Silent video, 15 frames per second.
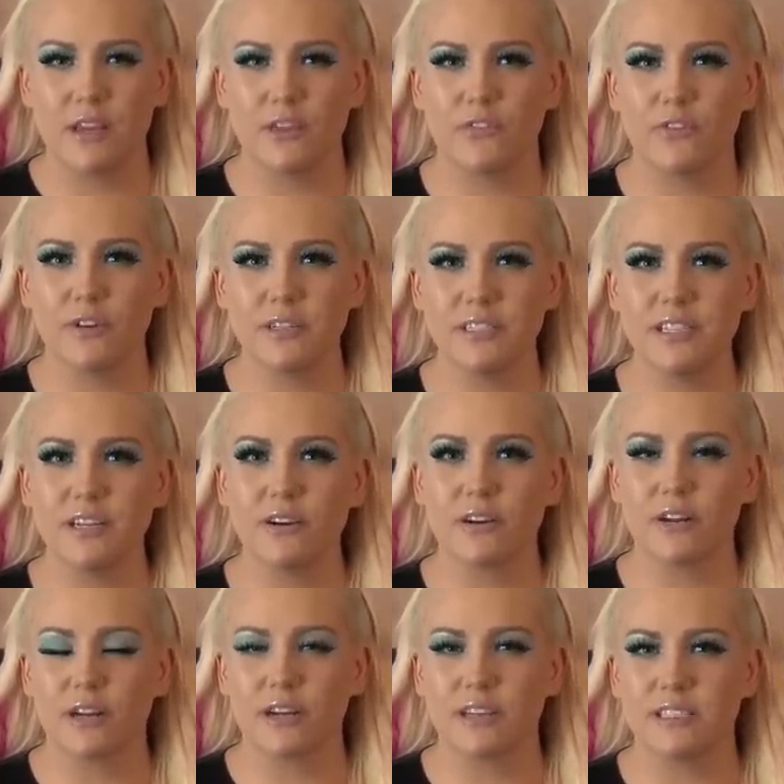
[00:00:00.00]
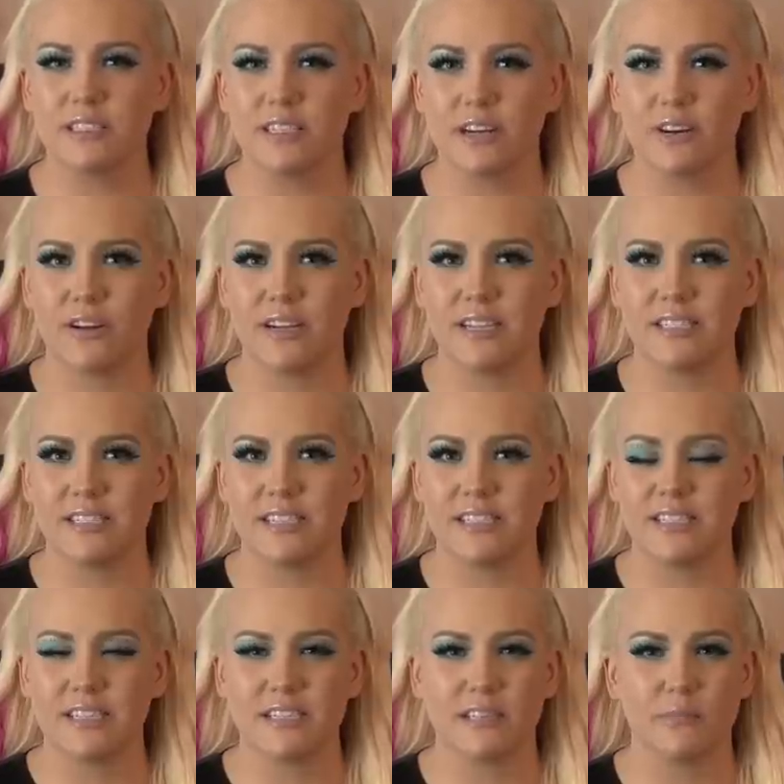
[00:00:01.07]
the first thing you're gonna consider is, is this